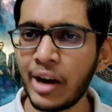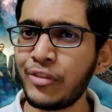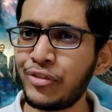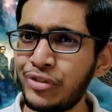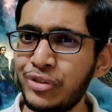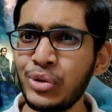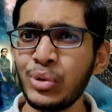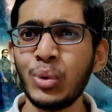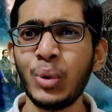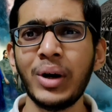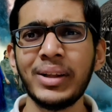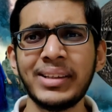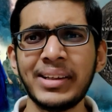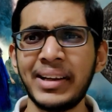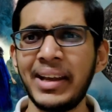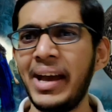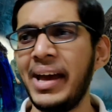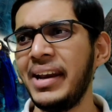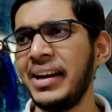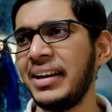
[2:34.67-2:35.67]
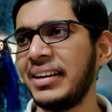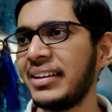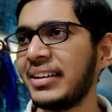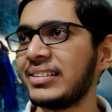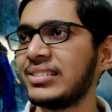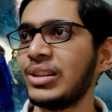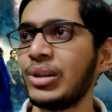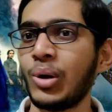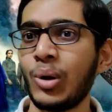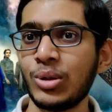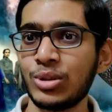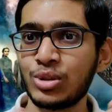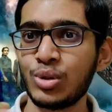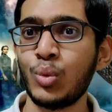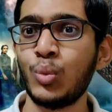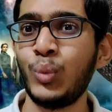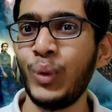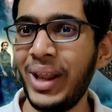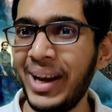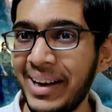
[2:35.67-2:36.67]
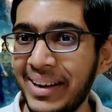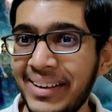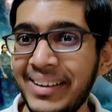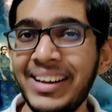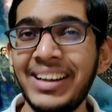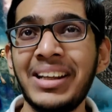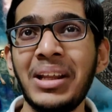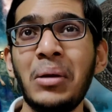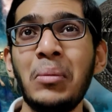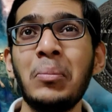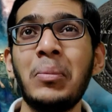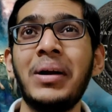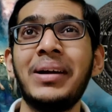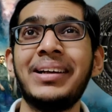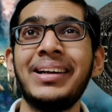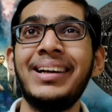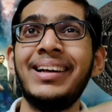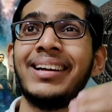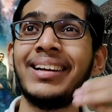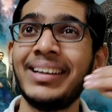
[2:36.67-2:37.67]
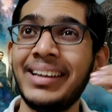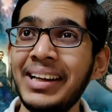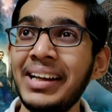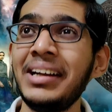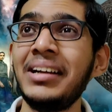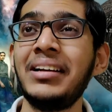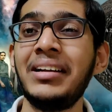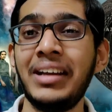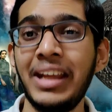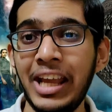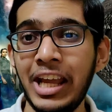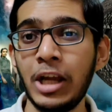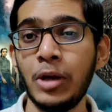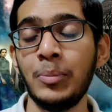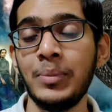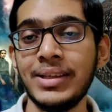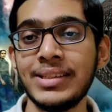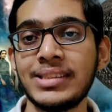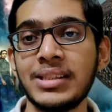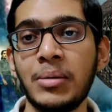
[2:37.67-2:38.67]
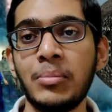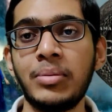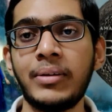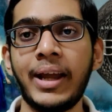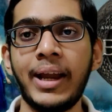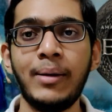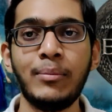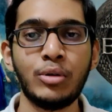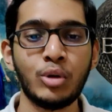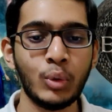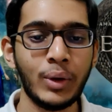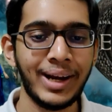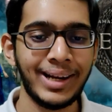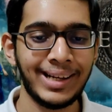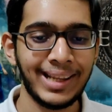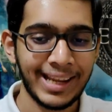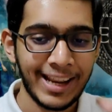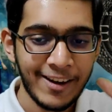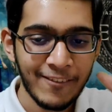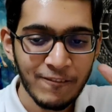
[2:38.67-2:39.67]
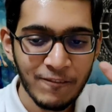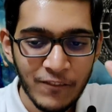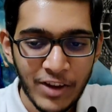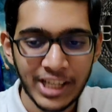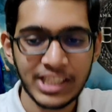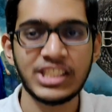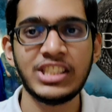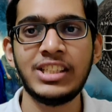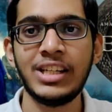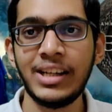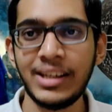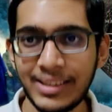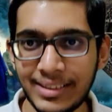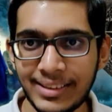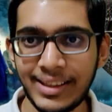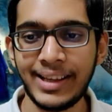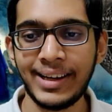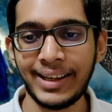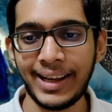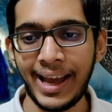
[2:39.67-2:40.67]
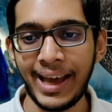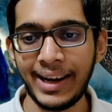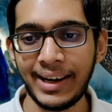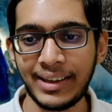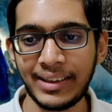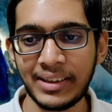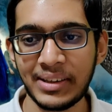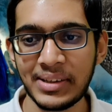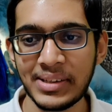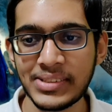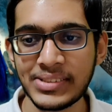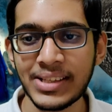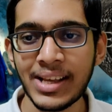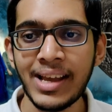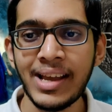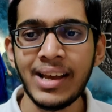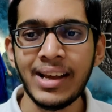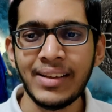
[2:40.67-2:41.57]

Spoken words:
A few other characters are also well written, but it did take me some time to get invested in their characters.